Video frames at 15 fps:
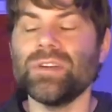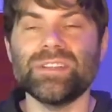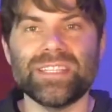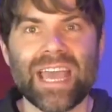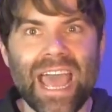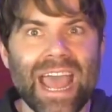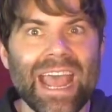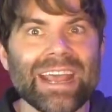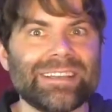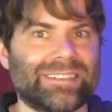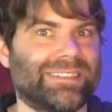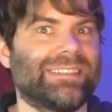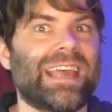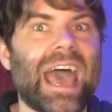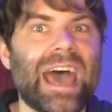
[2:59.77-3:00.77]

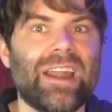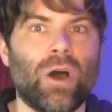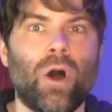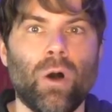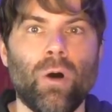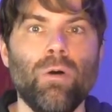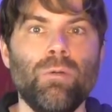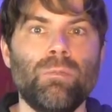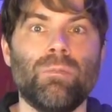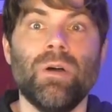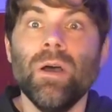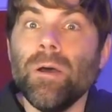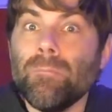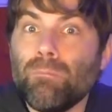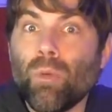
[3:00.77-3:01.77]
tasks at home
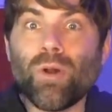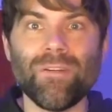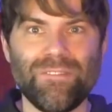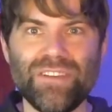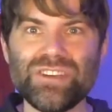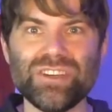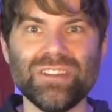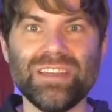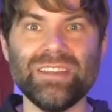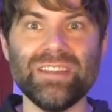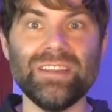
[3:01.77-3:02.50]
more efficiently than